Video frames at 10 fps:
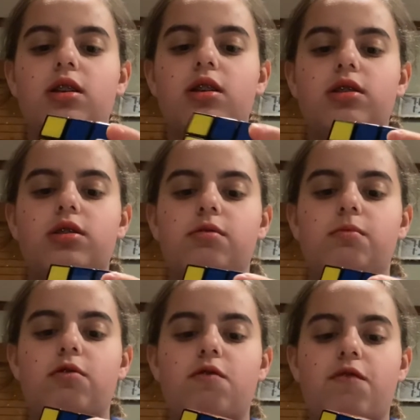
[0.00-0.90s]
So you
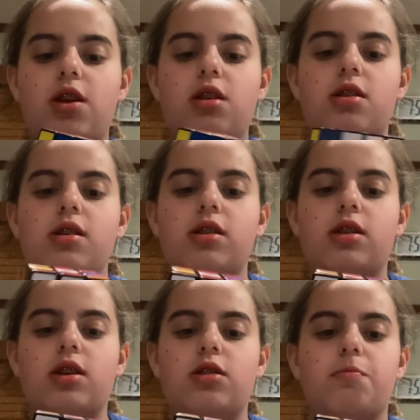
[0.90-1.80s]
move it,
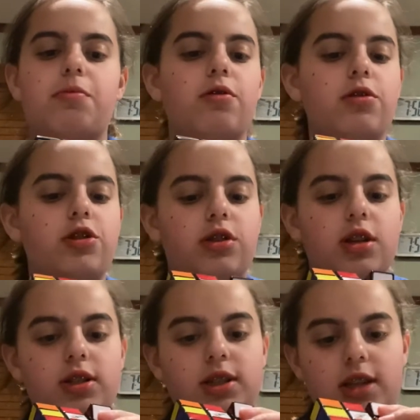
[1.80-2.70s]
then you push
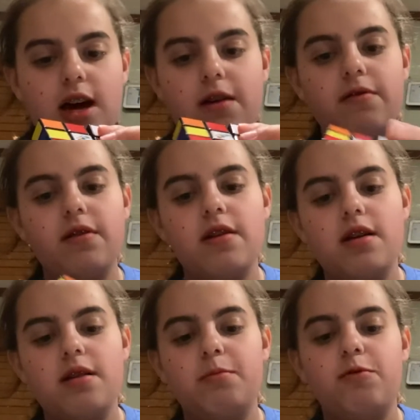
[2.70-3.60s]
this down,
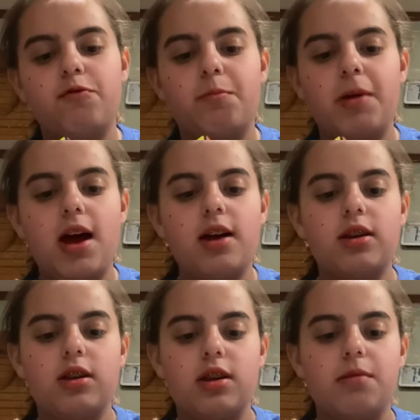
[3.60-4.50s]
move it
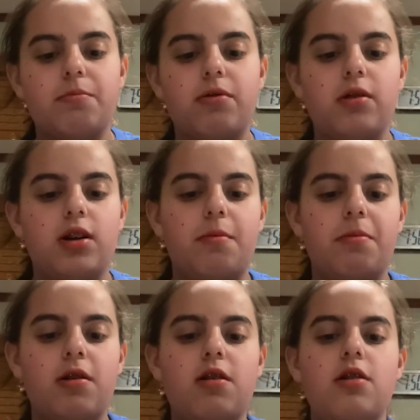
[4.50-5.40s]
back, and pull it up.
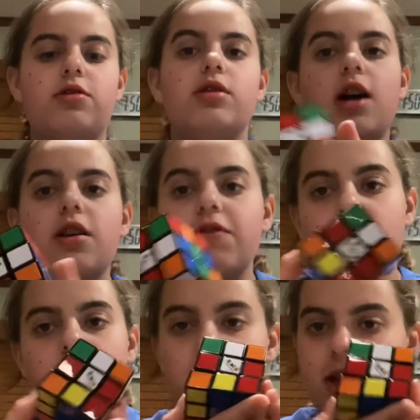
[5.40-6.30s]
So now you've
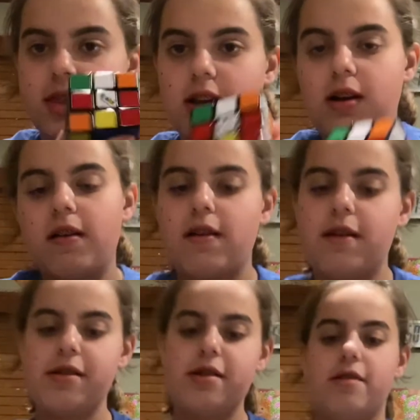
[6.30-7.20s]
got the white there.
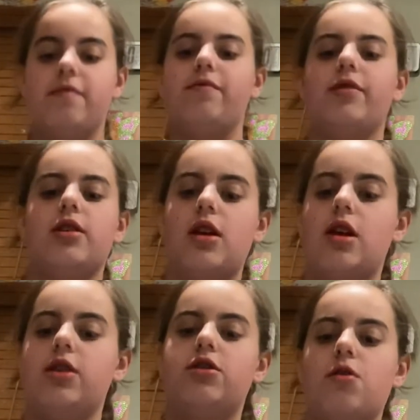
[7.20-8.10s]

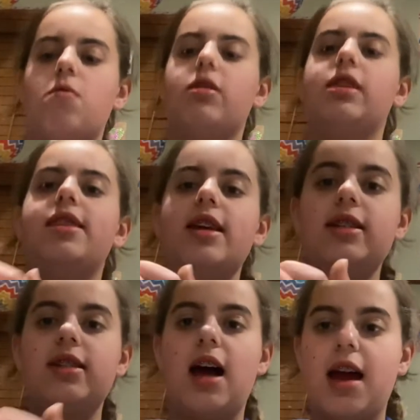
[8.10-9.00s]
So this
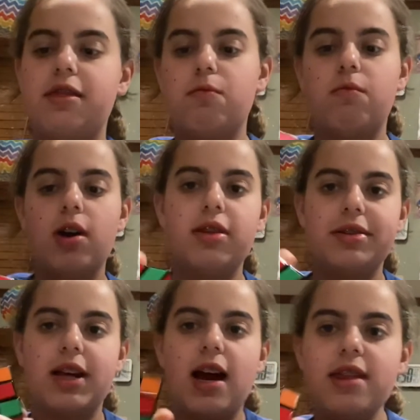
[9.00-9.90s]
side, the
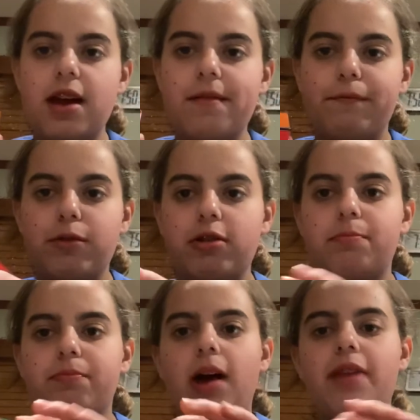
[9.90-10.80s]
side that we
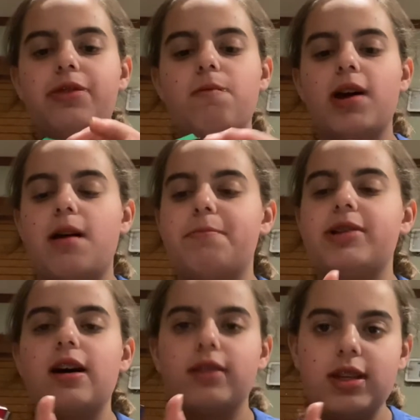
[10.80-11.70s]
got the white up,
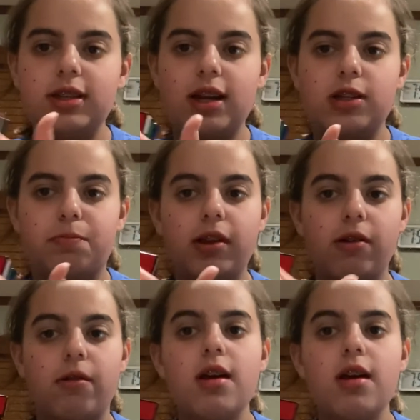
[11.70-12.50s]
now this side is blue.